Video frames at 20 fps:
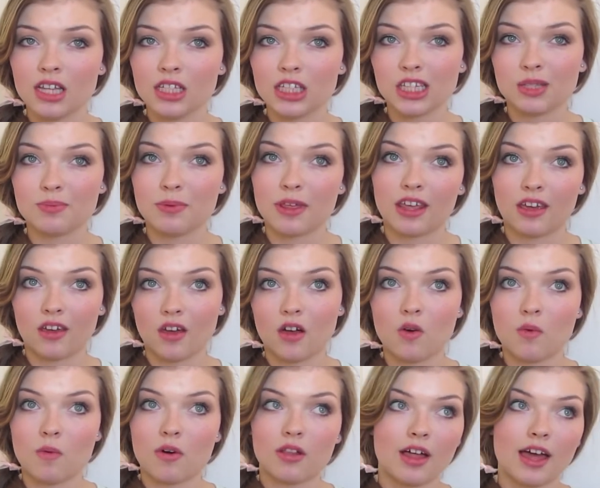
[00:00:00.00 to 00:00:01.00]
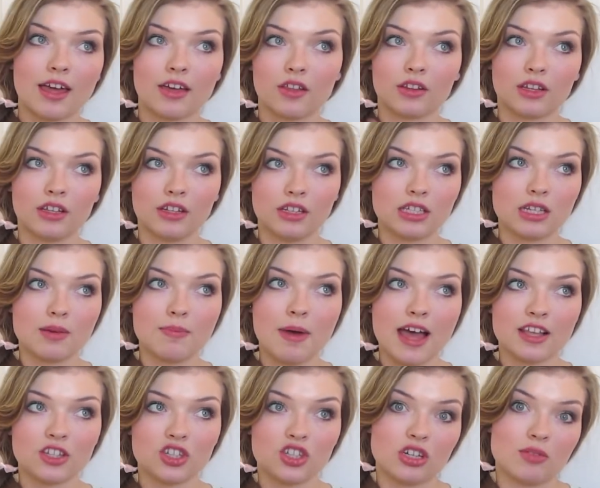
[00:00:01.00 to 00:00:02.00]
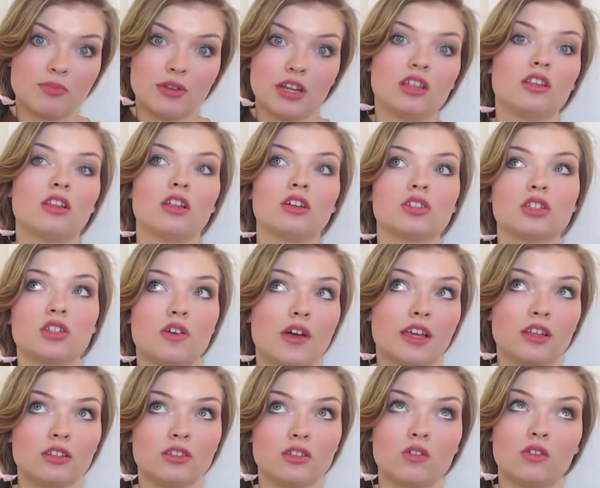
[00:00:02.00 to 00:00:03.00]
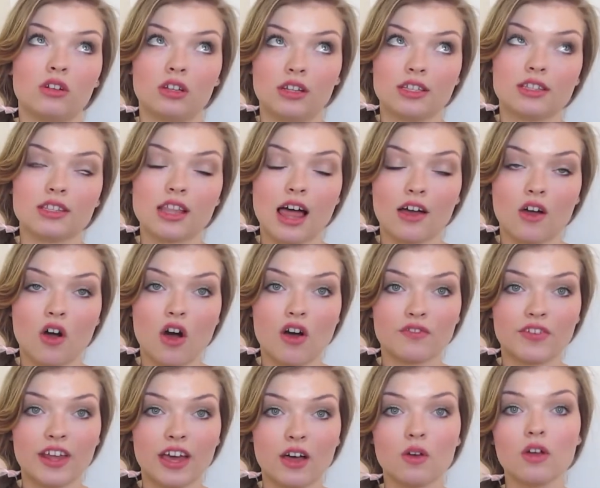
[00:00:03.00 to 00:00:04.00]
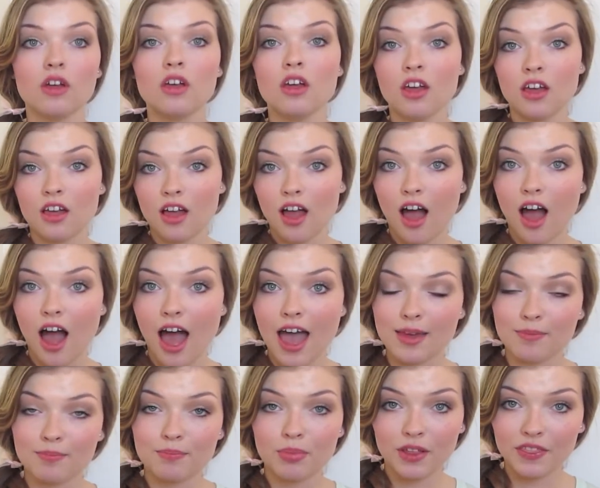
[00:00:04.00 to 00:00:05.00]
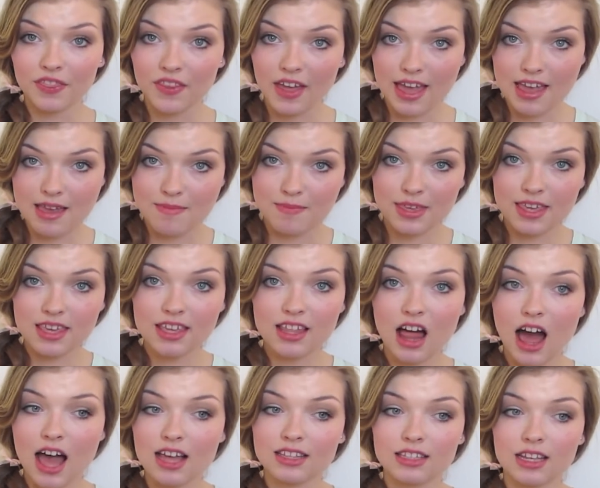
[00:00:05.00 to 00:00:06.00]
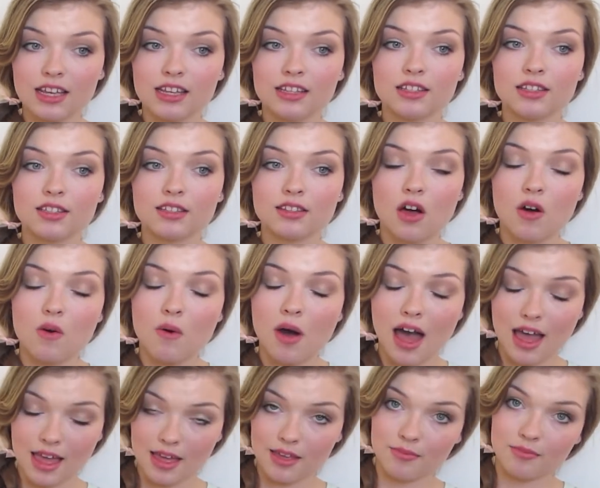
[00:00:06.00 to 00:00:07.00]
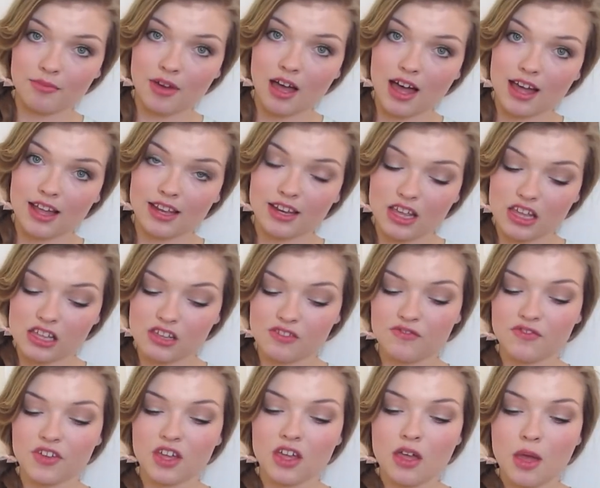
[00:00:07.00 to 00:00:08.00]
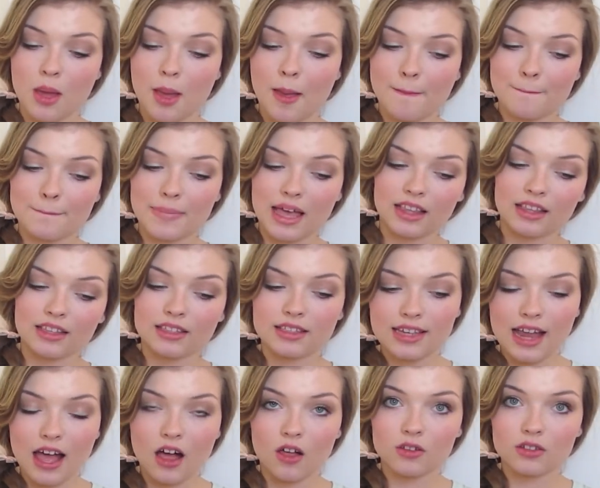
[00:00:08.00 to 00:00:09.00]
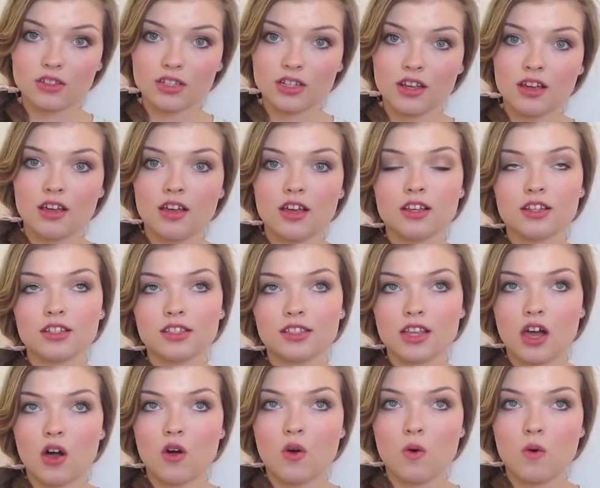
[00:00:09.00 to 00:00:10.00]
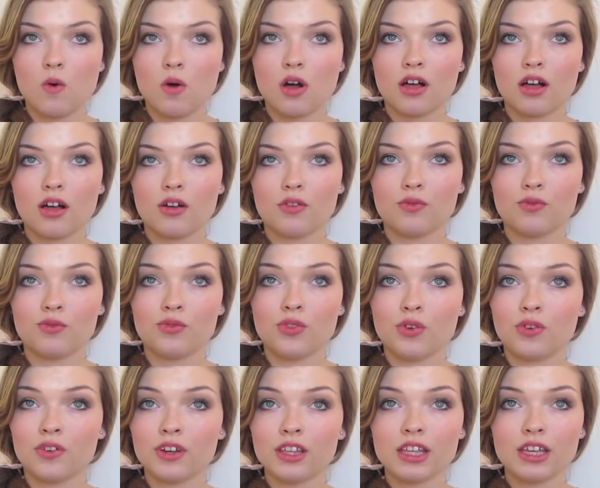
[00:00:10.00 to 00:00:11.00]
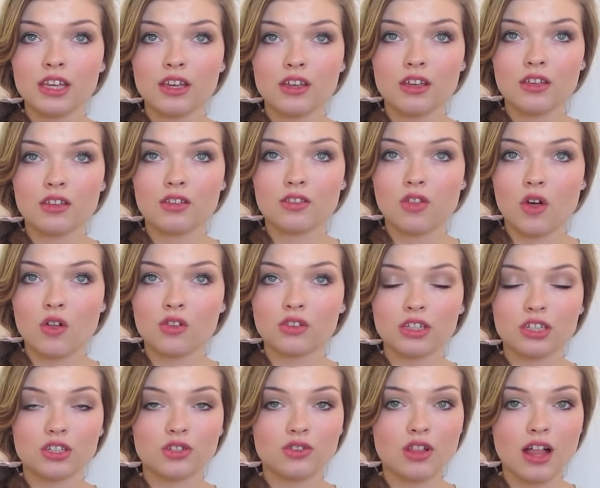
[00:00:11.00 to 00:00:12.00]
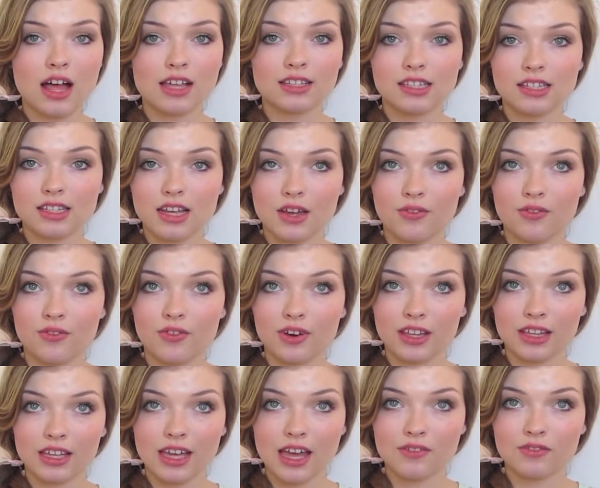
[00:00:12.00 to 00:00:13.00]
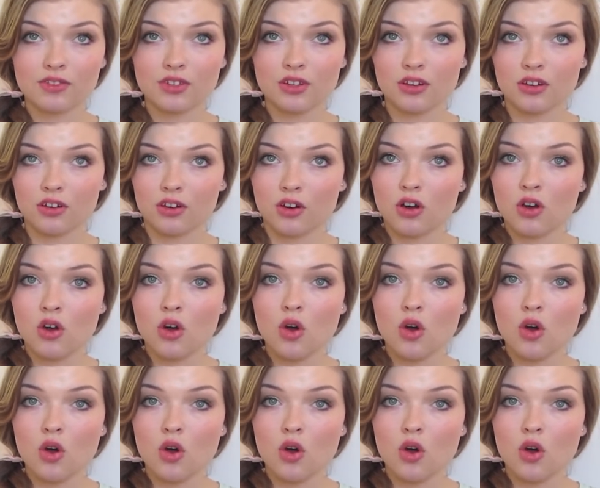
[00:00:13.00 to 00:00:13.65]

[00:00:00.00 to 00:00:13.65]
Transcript: just be like, oh, well, I only need to pass gym and English, so I can totally slack off now. I put the AP class in, so I'm kind of balanced out. So the really, the only two classes I really have to